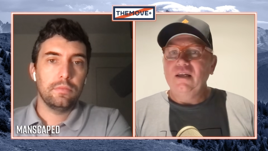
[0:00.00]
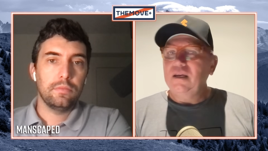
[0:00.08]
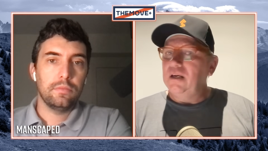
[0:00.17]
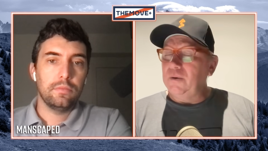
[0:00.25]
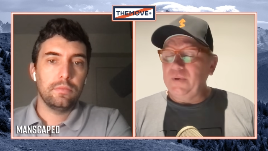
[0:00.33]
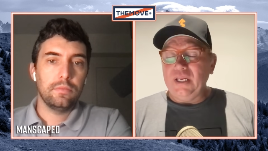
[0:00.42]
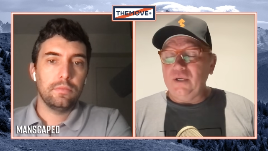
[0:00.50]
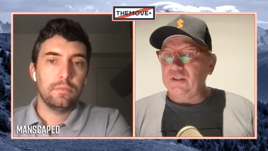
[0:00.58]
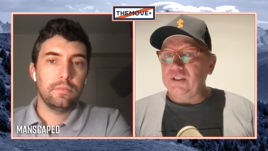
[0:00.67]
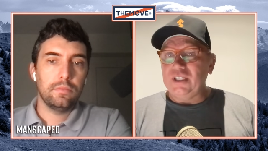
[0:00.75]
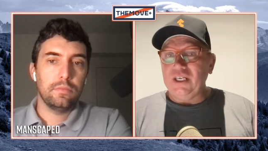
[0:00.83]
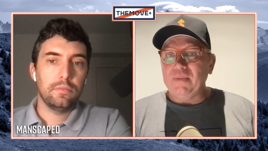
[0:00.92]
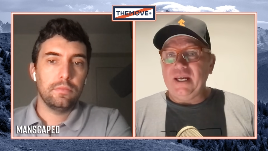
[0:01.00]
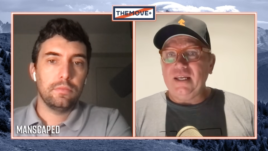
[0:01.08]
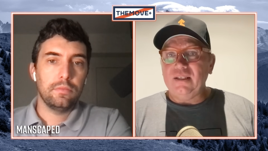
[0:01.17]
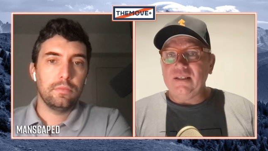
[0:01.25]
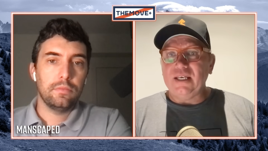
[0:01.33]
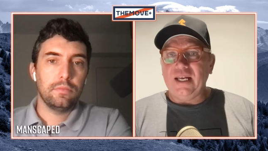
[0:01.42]
Speaker 1: a really good
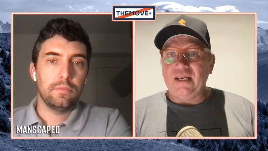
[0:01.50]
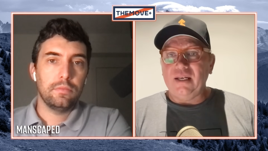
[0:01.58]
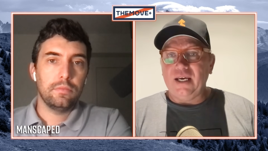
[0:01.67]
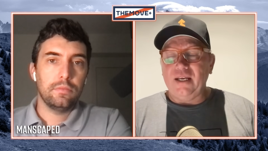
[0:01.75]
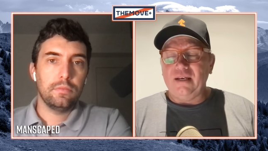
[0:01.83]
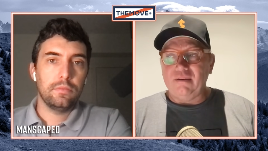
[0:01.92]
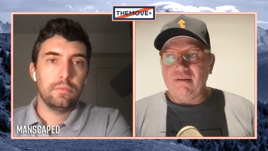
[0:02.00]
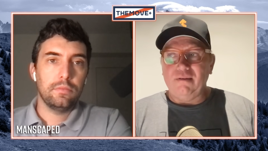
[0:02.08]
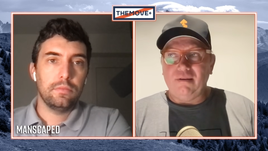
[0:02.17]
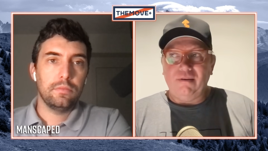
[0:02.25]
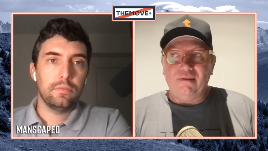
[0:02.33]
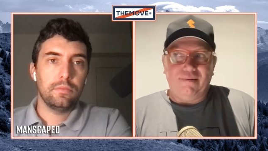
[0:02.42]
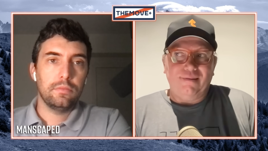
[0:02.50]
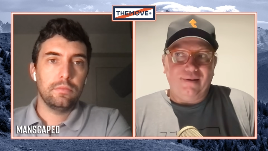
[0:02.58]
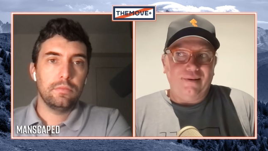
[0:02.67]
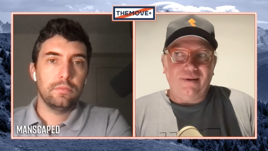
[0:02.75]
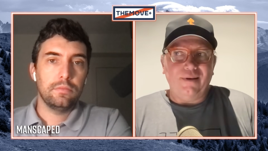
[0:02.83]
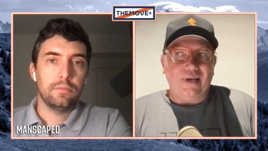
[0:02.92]
teammate. And, and
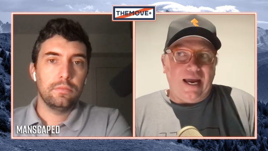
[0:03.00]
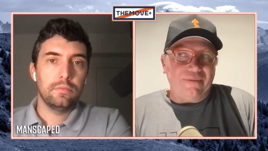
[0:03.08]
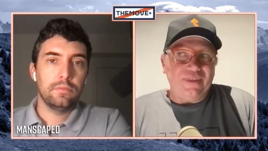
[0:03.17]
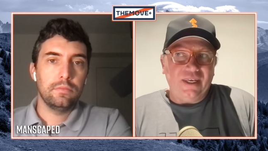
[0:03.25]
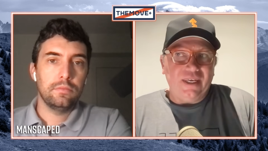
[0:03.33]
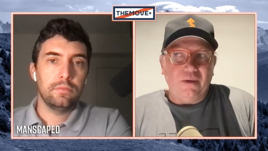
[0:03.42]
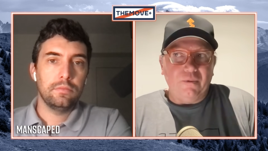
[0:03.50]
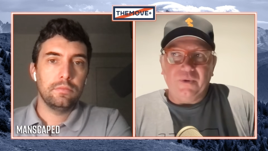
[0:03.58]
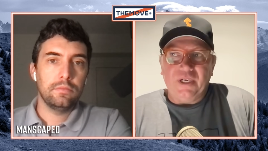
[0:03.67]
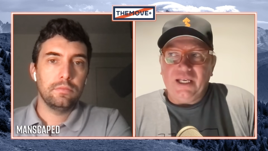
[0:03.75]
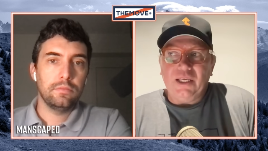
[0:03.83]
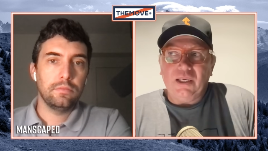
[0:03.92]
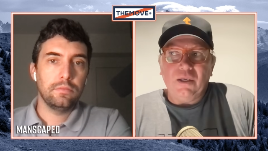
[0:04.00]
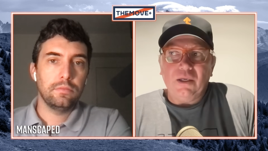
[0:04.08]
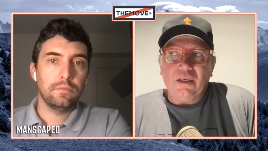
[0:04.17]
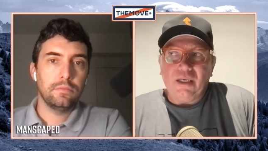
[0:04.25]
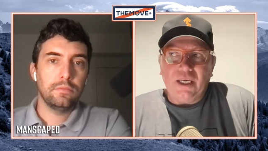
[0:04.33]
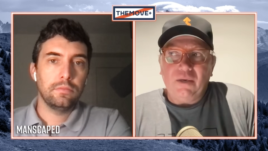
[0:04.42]
I think he really,
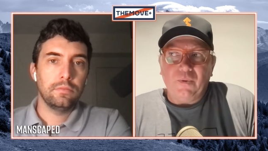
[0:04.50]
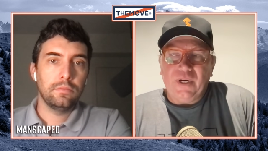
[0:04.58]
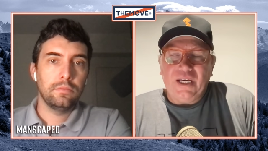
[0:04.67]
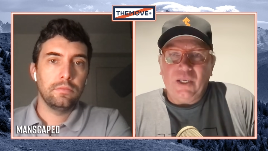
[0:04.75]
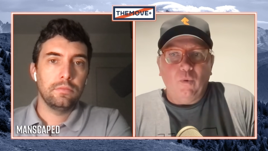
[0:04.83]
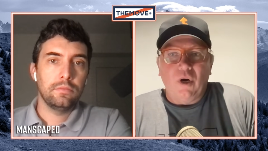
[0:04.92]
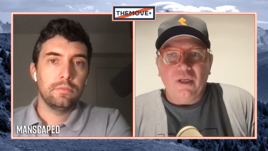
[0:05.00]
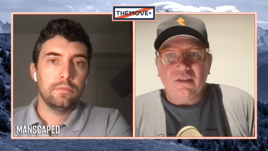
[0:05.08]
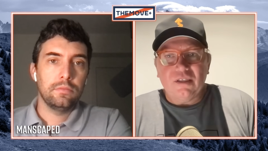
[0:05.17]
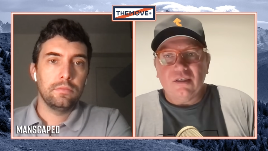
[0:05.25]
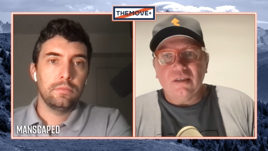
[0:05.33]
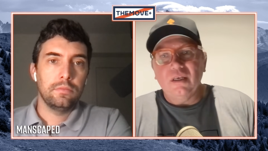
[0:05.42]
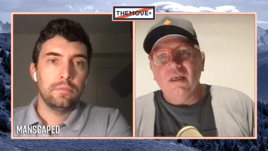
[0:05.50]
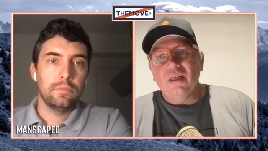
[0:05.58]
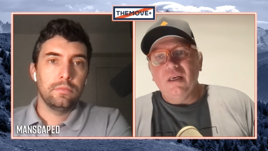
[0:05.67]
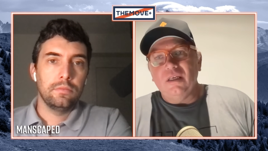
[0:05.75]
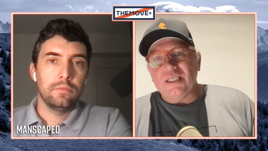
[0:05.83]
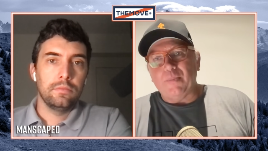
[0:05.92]
he really wants
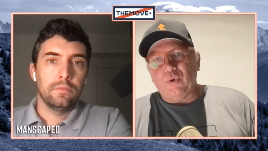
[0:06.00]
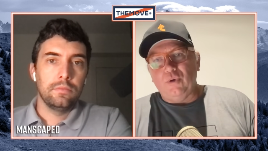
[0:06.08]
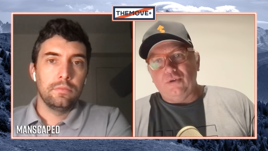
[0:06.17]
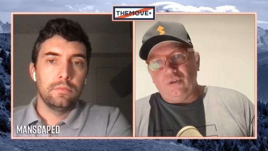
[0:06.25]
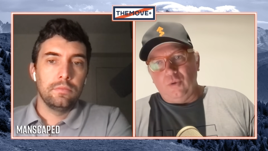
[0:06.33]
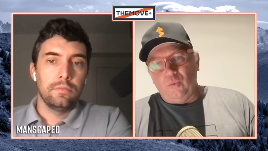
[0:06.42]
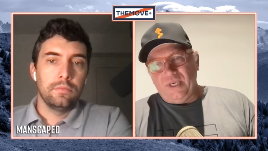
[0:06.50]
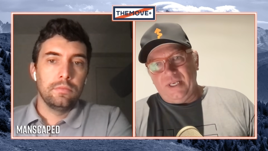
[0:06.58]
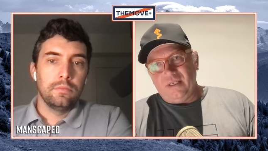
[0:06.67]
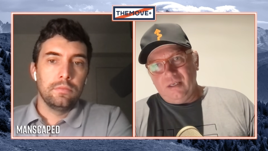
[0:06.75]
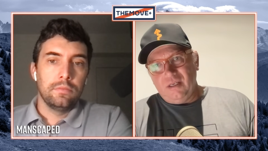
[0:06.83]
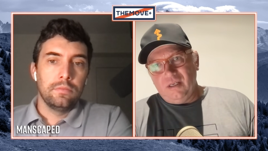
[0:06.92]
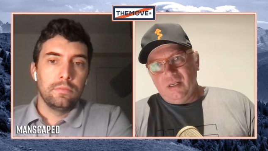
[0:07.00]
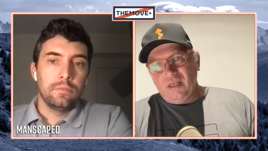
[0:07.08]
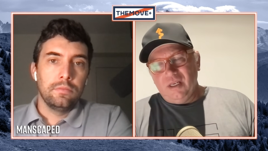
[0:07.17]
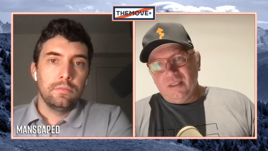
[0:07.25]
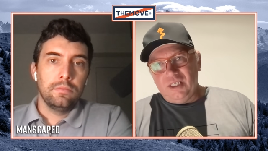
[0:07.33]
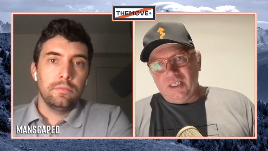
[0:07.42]
Sepp to win
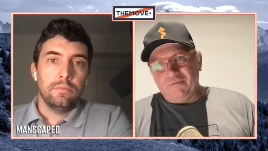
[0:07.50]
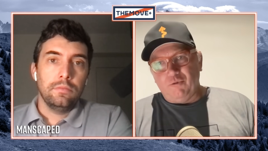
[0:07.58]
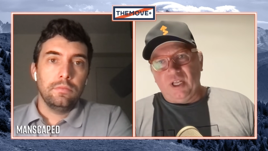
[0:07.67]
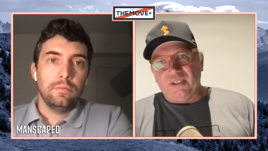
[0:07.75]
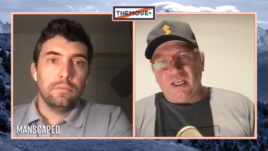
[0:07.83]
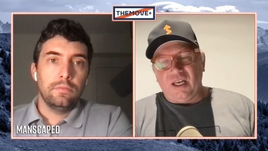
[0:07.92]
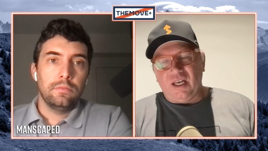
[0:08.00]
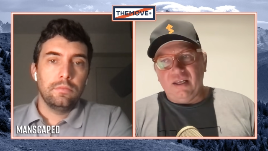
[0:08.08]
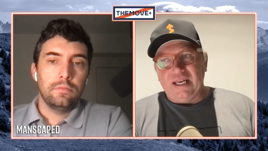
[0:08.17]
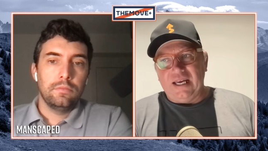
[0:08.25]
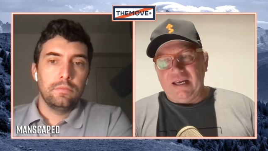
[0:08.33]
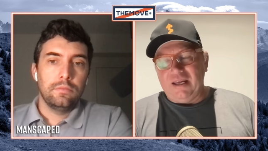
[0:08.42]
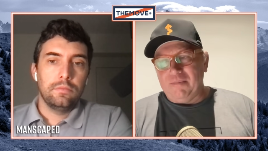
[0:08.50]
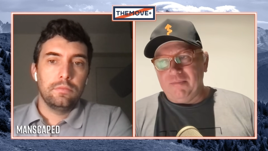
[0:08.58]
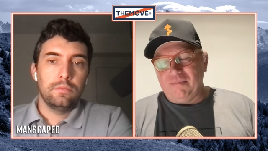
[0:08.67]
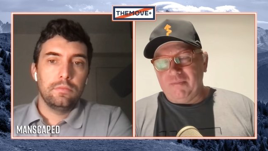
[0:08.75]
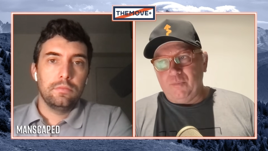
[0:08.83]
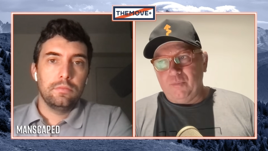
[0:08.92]
this Vuelta.
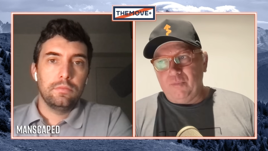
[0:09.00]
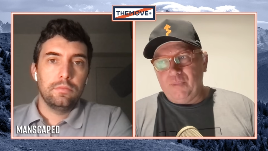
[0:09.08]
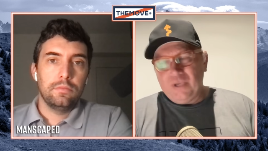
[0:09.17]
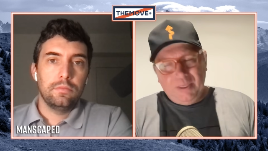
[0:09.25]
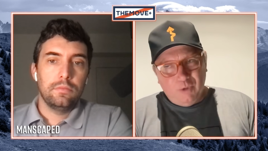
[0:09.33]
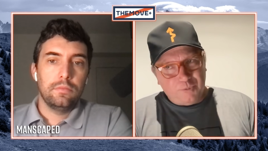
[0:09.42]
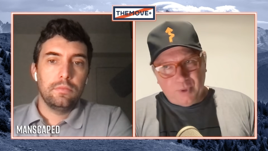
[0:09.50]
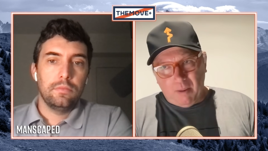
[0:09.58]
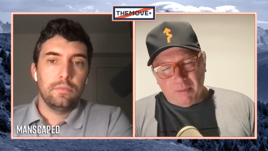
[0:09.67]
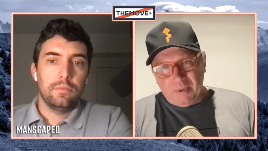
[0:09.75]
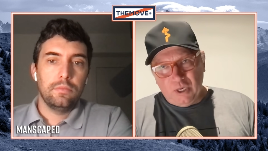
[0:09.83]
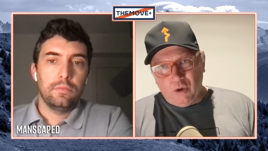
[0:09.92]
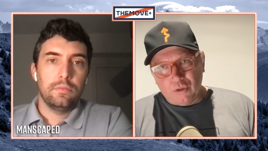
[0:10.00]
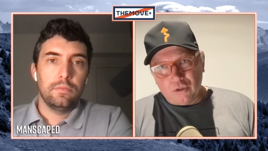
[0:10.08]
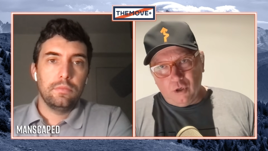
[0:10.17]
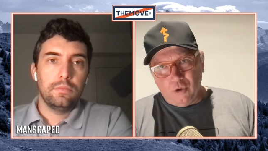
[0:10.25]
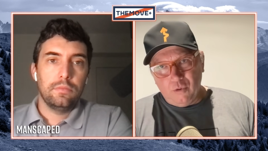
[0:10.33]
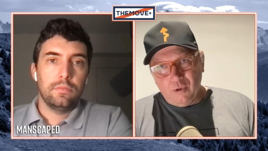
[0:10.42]
Um, Primoz probably
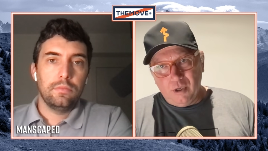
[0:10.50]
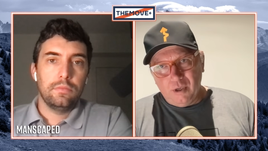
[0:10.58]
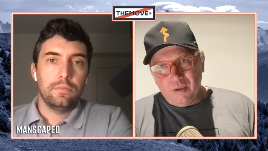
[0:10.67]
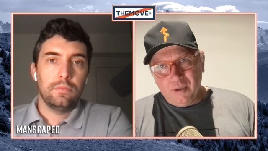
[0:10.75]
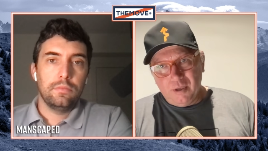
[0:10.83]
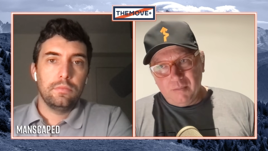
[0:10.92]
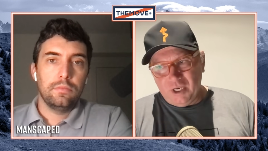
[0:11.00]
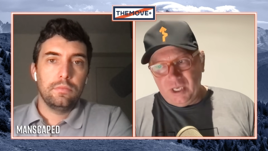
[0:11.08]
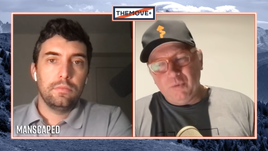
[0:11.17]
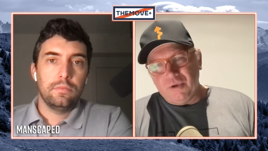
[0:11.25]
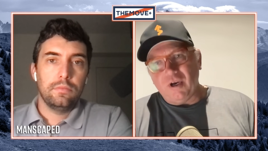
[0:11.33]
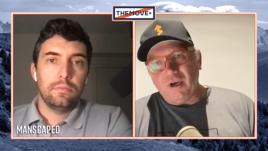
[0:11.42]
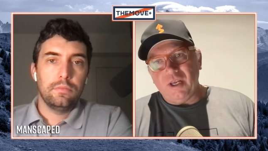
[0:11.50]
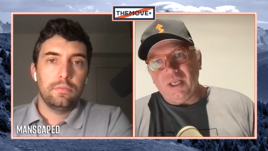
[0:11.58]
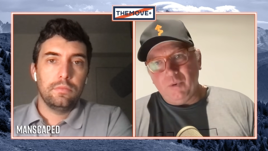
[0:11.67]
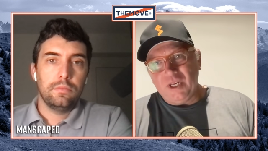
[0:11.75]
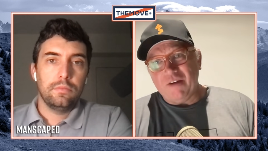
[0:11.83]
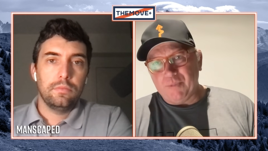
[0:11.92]
also, but he would he
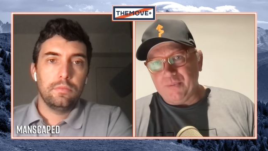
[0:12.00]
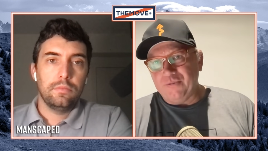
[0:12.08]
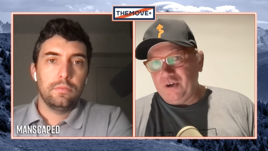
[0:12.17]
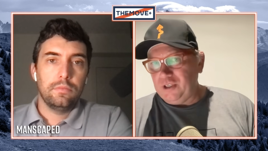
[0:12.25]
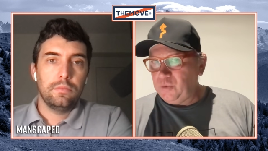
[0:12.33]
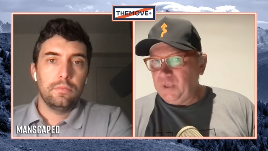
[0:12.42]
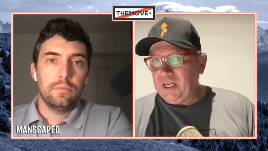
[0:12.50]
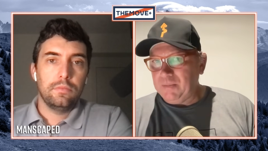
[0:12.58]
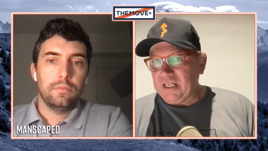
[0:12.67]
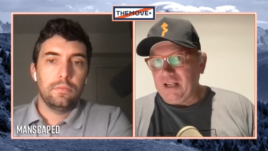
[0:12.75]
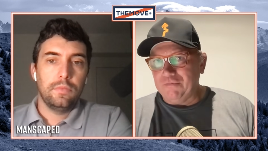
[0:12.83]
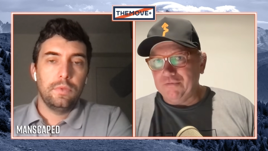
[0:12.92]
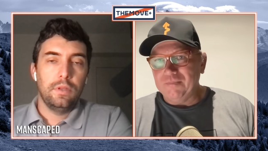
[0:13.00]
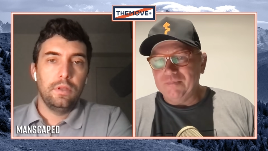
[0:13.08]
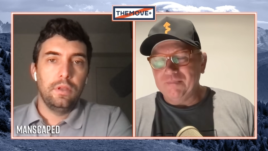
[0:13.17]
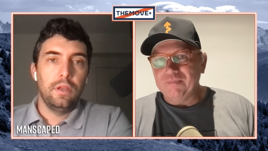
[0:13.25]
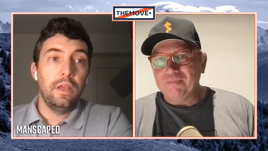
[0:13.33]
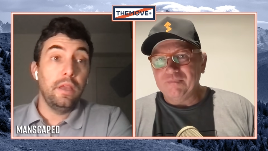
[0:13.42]
would have preferred to win
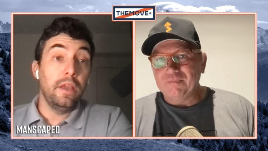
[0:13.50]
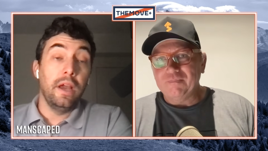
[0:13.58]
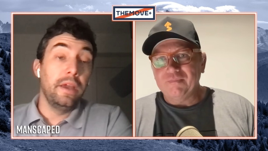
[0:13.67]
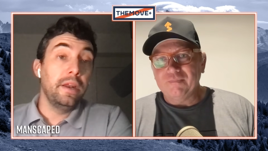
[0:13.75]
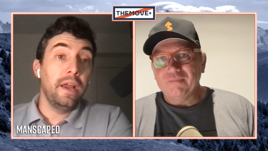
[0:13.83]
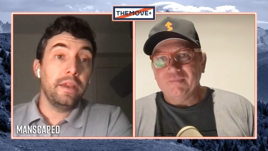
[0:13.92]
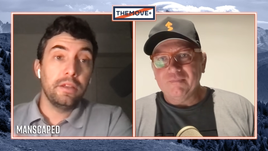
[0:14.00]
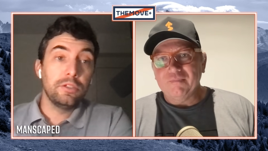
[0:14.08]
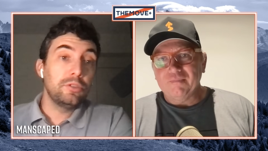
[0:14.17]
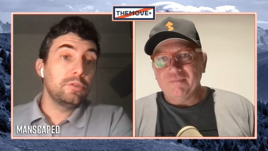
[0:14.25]
himself.
Speaker 2: Yeah, and I can